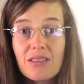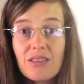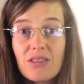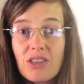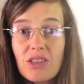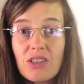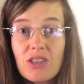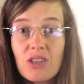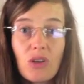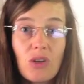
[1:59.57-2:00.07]

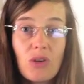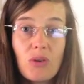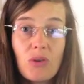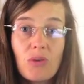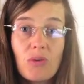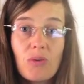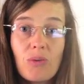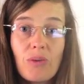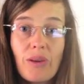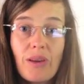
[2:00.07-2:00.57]
She's
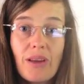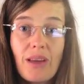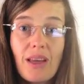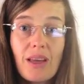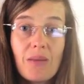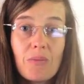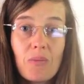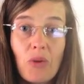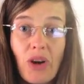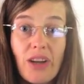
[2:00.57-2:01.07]
so
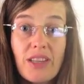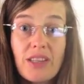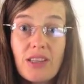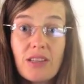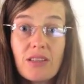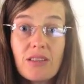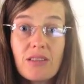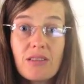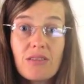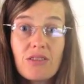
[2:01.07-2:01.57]

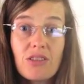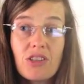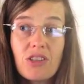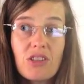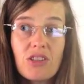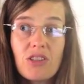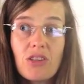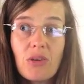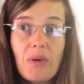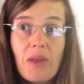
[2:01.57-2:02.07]
present. She's
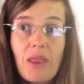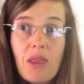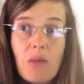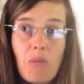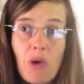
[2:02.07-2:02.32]
just so in the